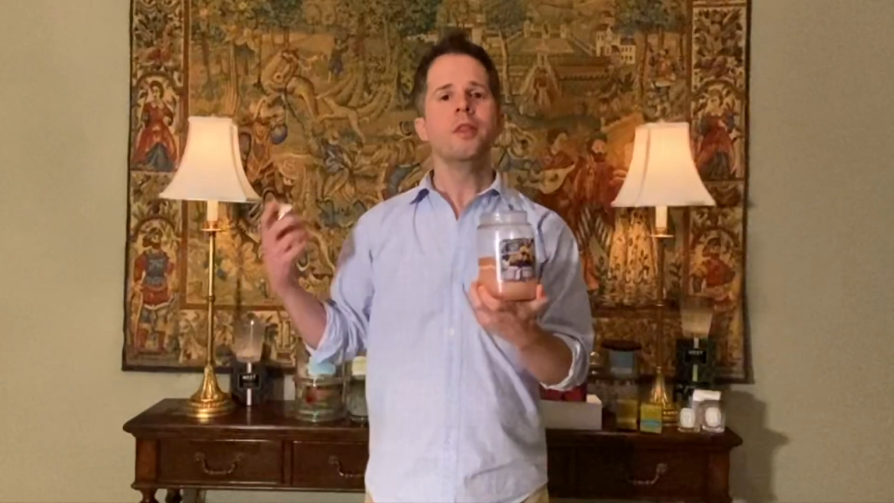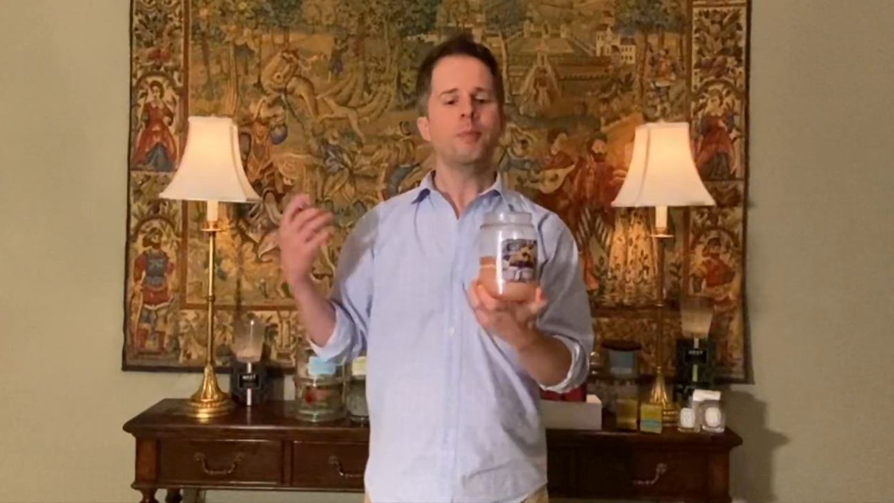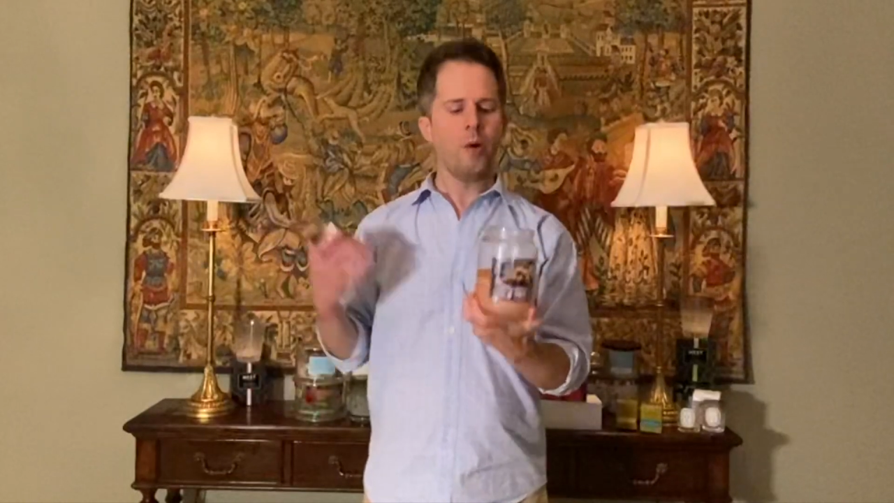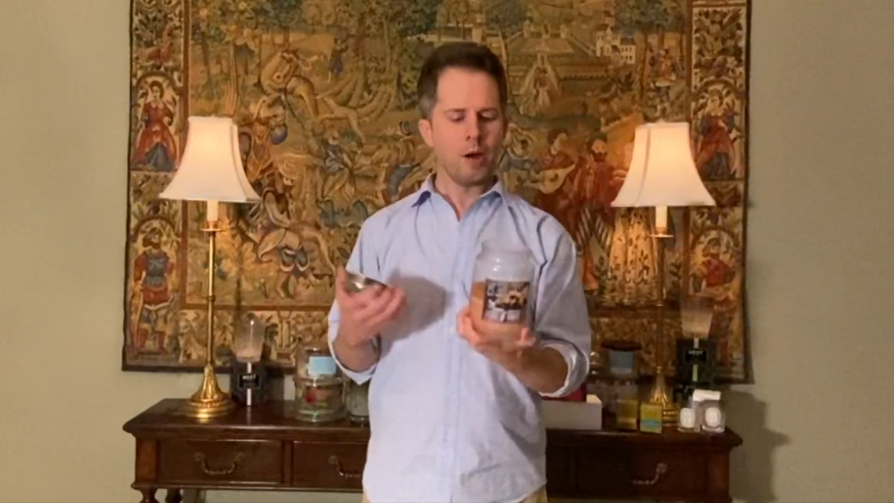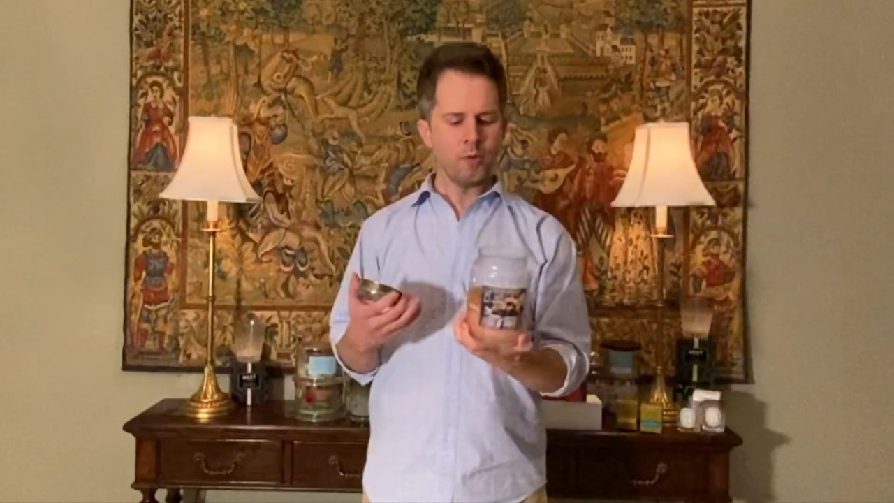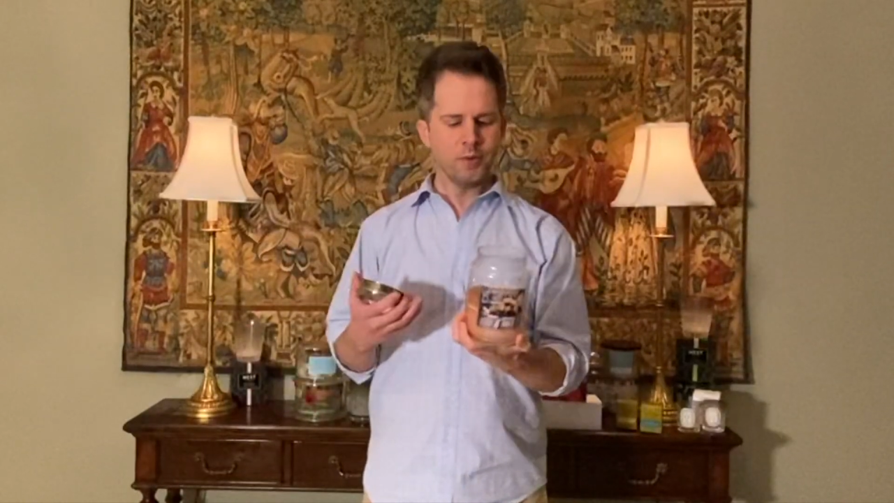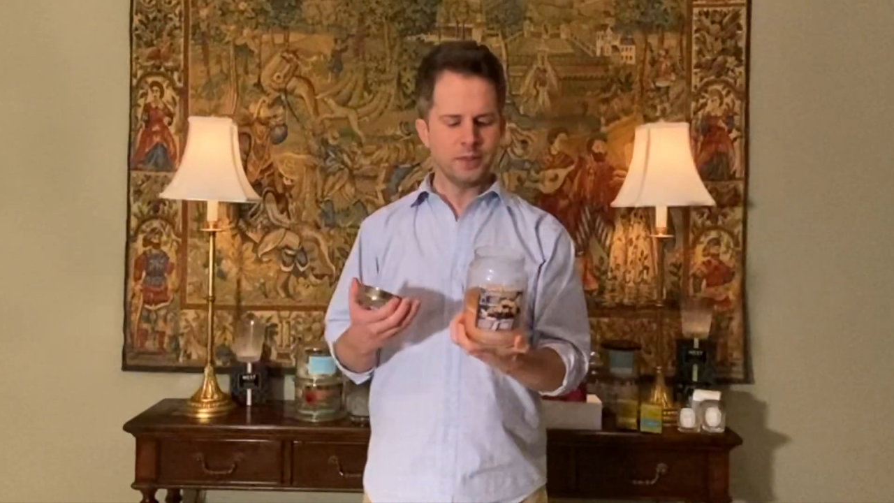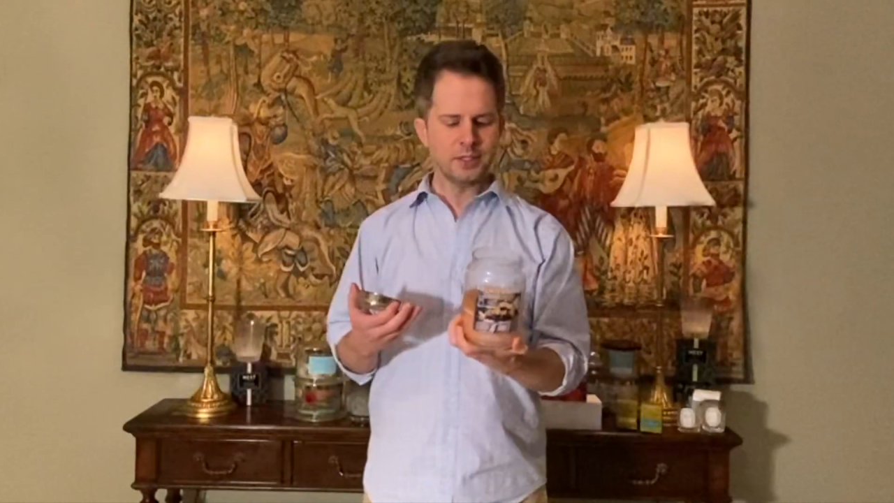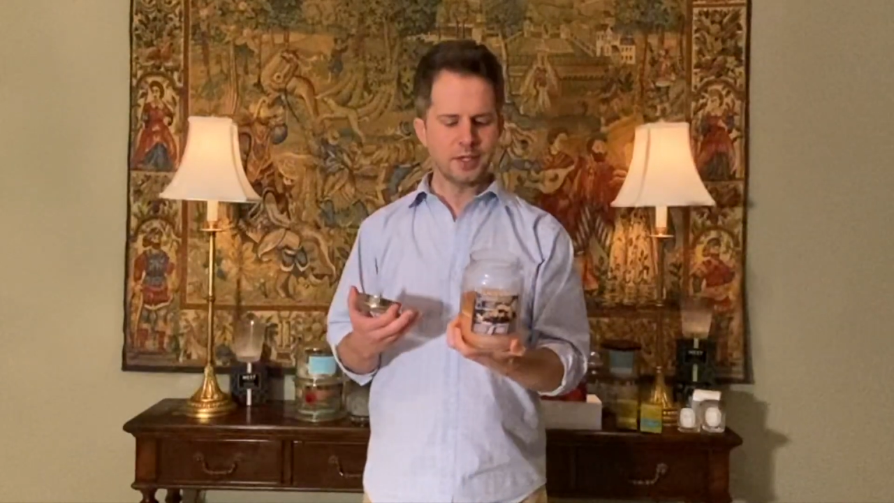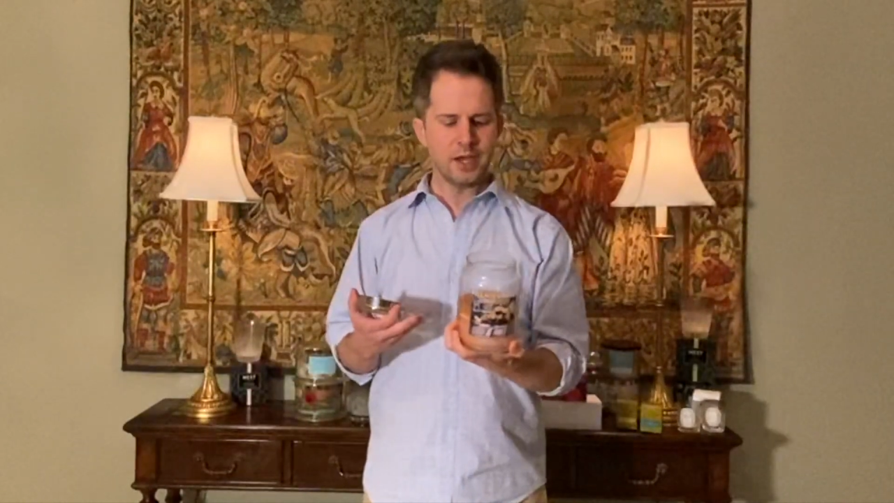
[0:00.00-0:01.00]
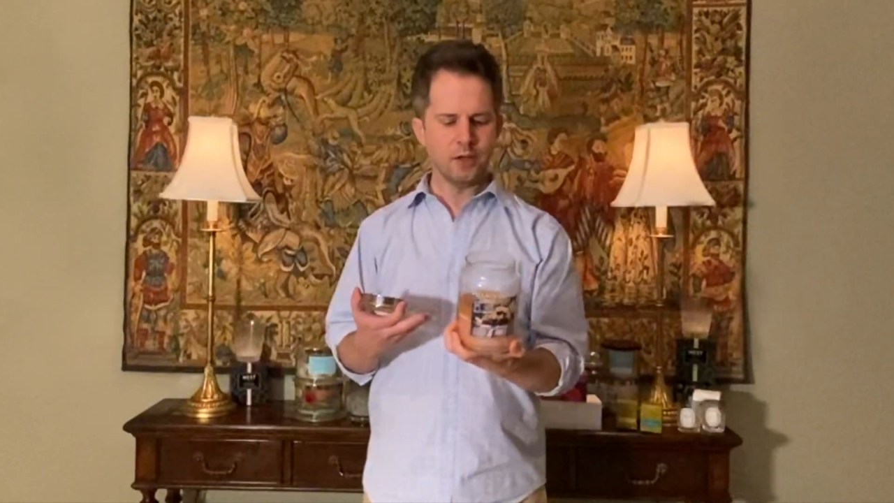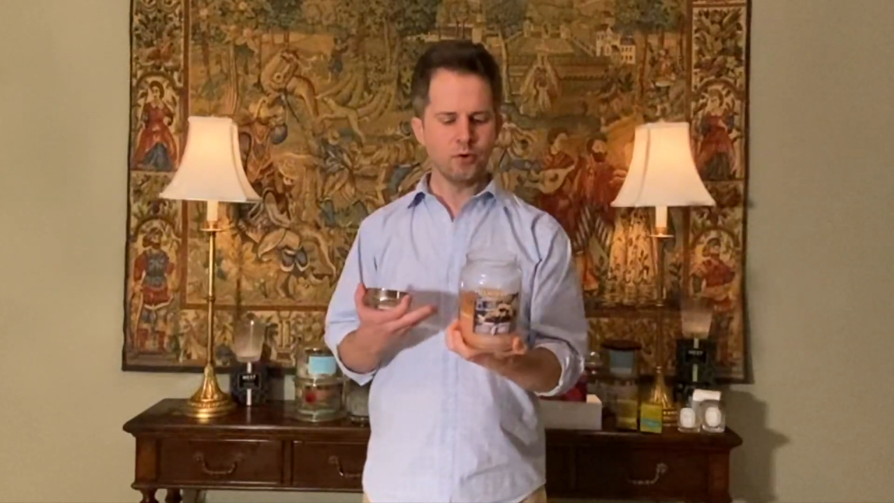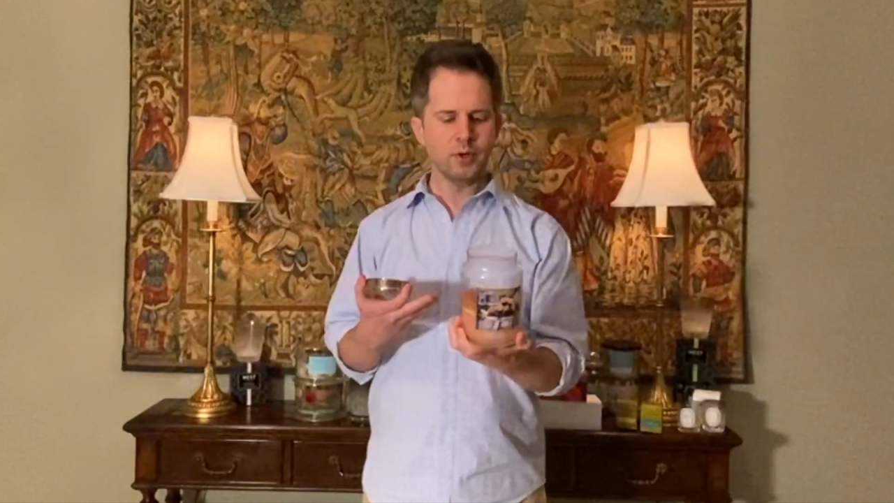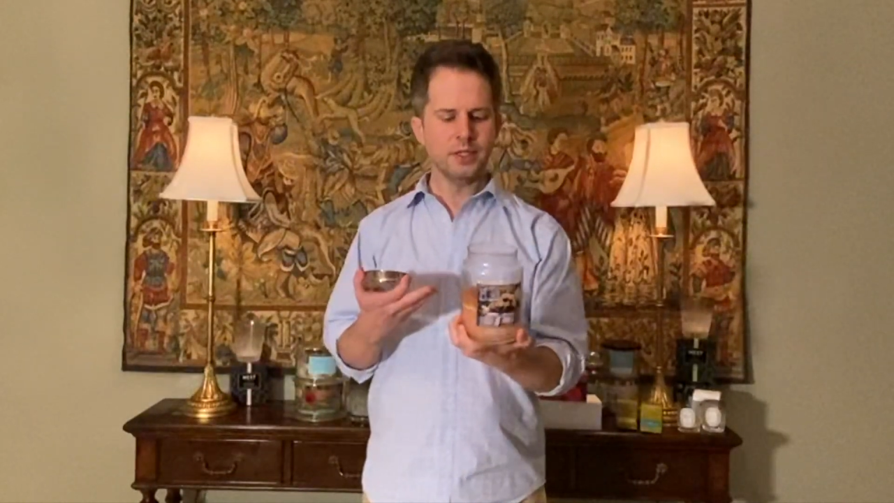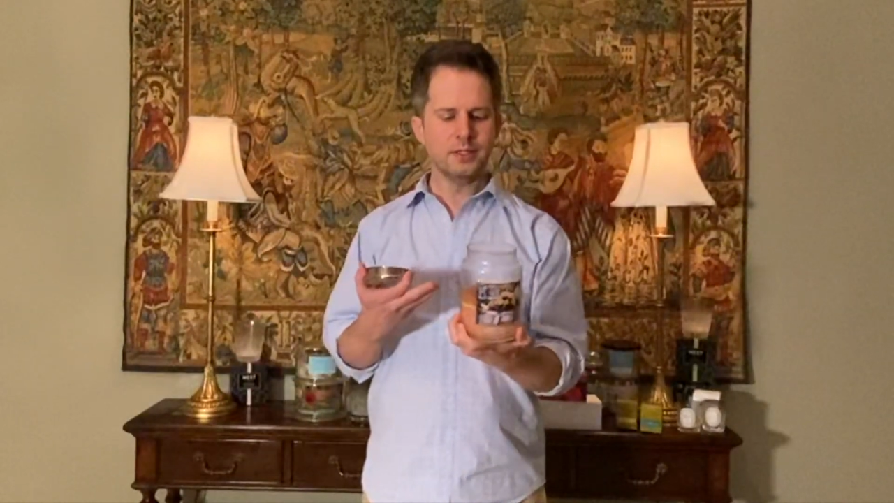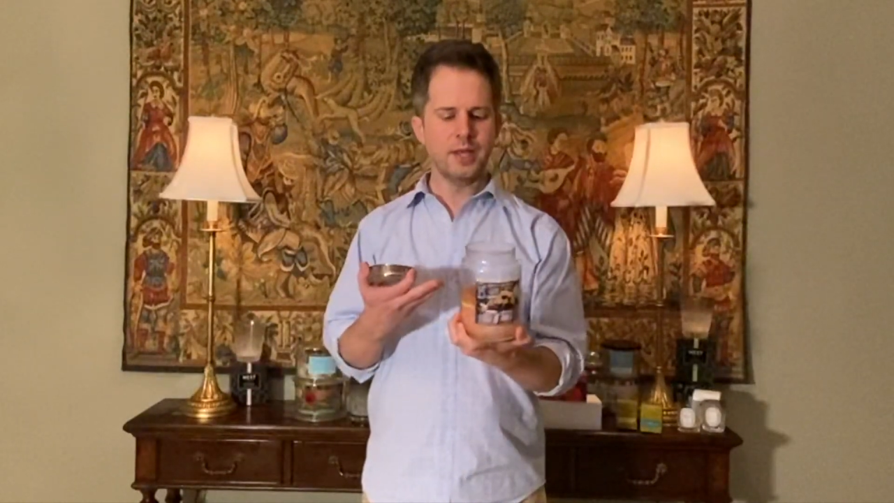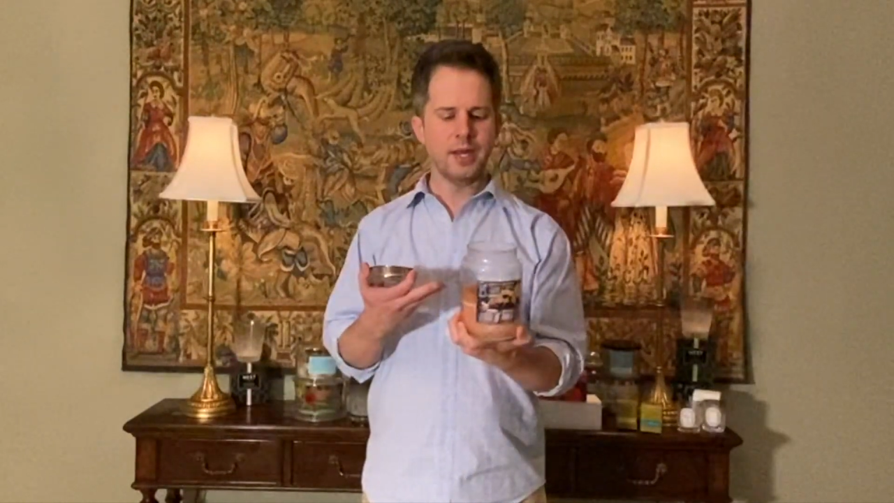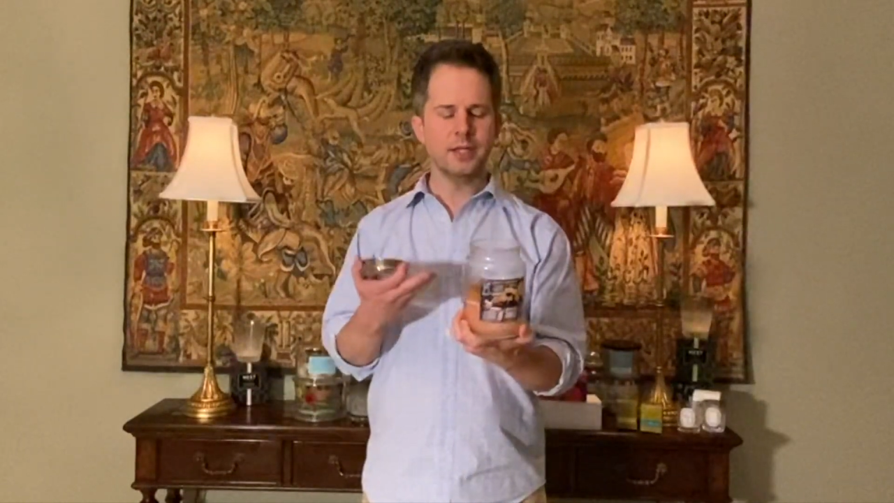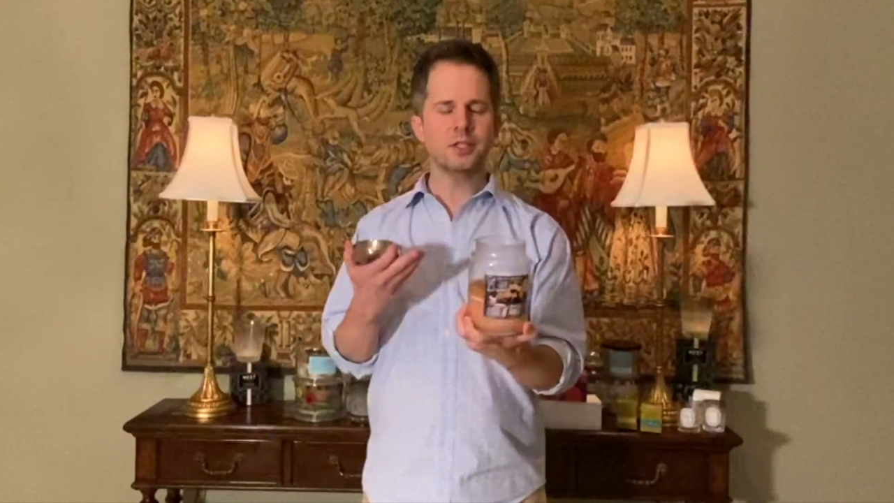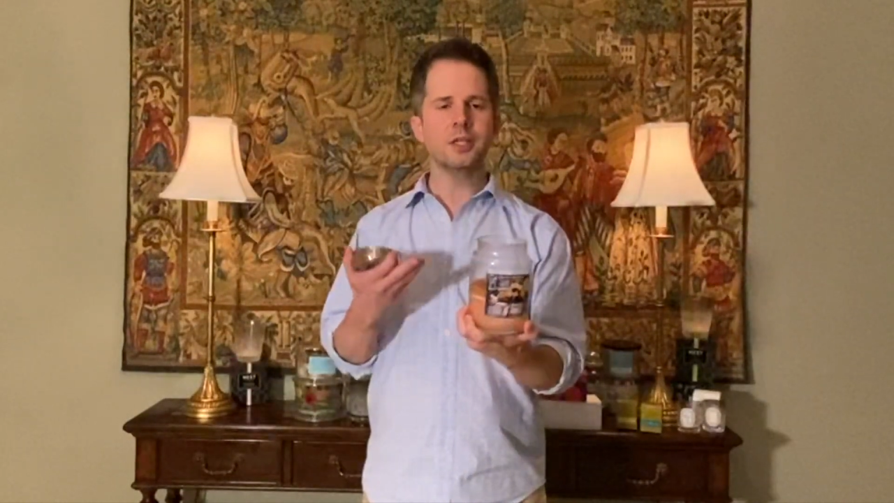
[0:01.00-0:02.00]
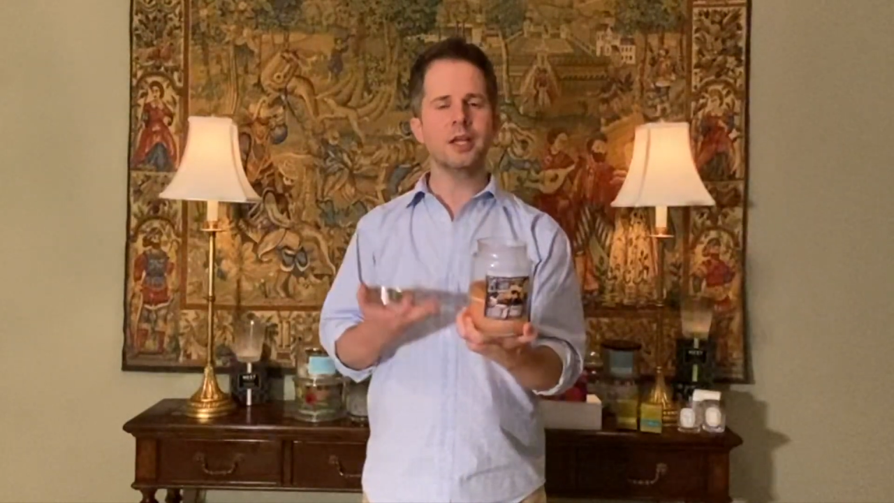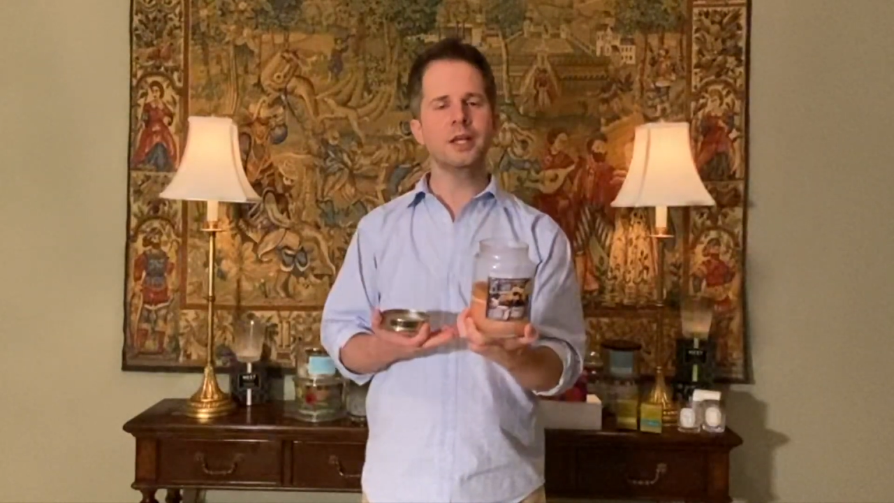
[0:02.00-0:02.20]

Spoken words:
The problem with this candle is that it's